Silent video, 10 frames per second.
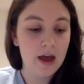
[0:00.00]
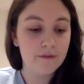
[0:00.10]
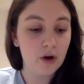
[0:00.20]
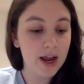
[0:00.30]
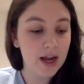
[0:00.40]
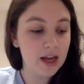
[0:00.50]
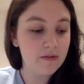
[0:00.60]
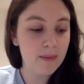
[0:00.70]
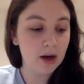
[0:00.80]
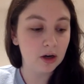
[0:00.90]
variety of
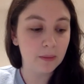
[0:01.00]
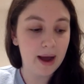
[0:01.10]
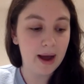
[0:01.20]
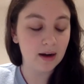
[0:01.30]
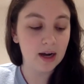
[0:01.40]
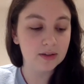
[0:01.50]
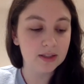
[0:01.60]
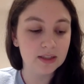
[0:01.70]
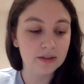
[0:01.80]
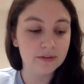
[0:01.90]
medical backgrounds.
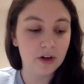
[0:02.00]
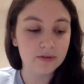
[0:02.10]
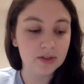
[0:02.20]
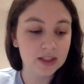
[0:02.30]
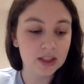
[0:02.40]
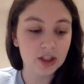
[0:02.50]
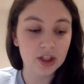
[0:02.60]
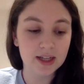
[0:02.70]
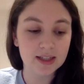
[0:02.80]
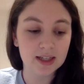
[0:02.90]
He's involved in
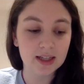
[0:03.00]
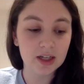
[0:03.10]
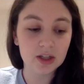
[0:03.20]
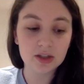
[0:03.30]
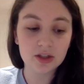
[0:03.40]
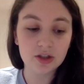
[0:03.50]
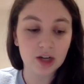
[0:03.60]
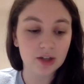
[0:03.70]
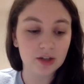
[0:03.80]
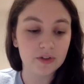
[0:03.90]
teaching as a clinical
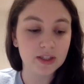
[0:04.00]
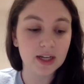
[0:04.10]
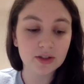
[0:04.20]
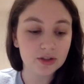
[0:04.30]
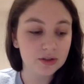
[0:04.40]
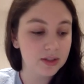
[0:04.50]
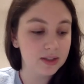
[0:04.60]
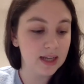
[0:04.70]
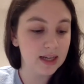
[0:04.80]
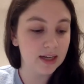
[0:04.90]
instructor for dental
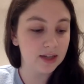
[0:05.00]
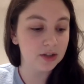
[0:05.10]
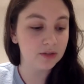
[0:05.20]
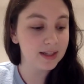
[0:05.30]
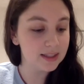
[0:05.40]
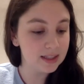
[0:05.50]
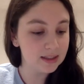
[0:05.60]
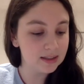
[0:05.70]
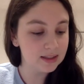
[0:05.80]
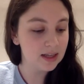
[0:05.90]
students and dental
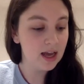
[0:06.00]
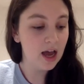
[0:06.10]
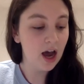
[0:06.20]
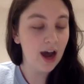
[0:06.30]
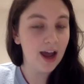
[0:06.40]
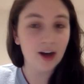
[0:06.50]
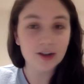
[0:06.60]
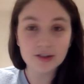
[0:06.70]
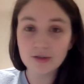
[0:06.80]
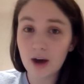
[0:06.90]
residents. I
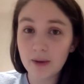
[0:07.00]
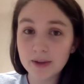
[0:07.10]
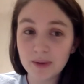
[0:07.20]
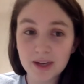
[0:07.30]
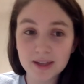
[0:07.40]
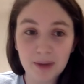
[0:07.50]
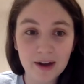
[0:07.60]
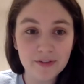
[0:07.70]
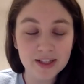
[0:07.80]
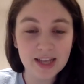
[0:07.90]
also always wanted to
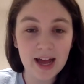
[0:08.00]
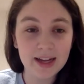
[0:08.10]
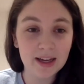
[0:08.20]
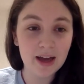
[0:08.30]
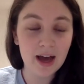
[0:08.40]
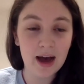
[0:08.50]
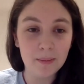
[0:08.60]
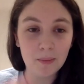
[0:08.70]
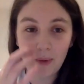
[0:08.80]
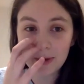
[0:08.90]
preface any
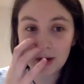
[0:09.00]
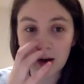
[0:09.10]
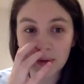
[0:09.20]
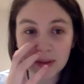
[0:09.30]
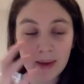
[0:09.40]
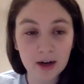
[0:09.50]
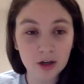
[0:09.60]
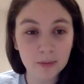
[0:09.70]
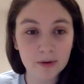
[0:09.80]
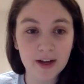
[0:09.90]
webinar with a
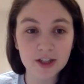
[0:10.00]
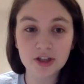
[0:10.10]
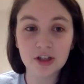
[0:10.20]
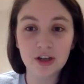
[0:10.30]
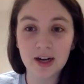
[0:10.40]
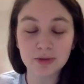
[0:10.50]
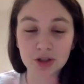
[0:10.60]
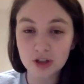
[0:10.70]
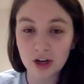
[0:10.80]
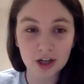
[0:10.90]
medical professional, and I'm
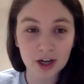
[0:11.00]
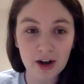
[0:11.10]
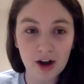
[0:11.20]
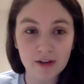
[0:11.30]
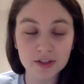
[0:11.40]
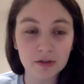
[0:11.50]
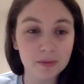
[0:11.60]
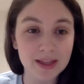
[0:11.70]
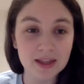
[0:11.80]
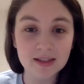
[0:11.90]
sure Dr. Karanofsky will
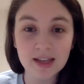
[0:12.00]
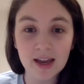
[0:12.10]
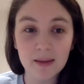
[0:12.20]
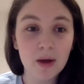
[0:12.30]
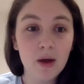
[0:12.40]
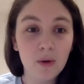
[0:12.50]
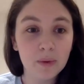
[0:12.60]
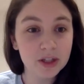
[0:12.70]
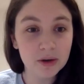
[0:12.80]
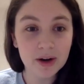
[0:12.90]
repeat the same.
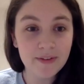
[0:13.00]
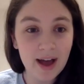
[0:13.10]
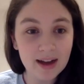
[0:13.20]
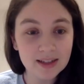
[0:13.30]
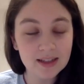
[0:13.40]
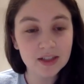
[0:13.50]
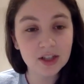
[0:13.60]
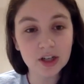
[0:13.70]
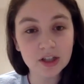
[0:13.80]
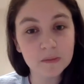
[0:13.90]
We don't have access to
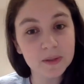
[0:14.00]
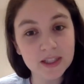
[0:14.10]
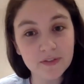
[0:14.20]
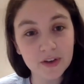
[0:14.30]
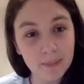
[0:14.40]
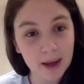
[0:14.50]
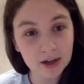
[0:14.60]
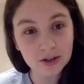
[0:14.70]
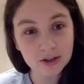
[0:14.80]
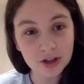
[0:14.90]
your specific
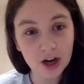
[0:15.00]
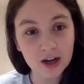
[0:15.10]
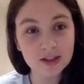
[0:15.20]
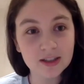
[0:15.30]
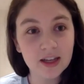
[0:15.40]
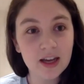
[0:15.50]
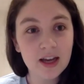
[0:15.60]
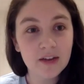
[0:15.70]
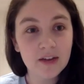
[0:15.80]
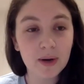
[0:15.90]
medical charts.
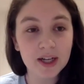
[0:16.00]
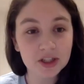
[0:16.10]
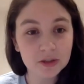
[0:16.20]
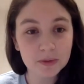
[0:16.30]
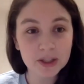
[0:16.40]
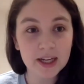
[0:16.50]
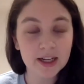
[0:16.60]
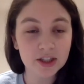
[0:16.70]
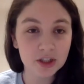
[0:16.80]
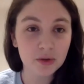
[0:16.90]
For questions
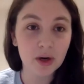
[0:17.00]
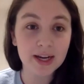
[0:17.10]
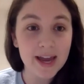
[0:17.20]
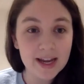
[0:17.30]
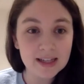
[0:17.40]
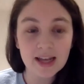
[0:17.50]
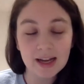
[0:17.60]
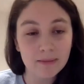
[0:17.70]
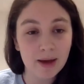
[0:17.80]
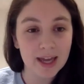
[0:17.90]
pertaining to your case,
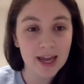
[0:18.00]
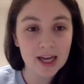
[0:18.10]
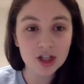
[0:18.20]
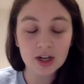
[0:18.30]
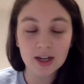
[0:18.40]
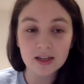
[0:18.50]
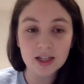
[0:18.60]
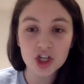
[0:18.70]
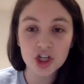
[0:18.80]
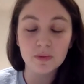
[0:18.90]
any medication, a
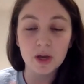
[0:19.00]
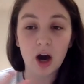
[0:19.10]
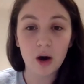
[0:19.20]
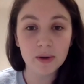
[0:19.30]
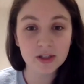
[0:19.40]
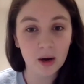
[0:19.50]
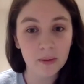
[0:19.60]
condition, we always